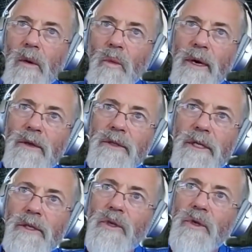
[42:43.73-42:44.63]
but
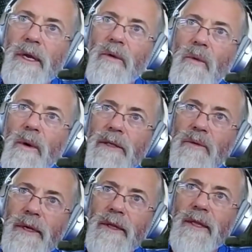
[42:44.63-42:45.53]
what do you see trend wise?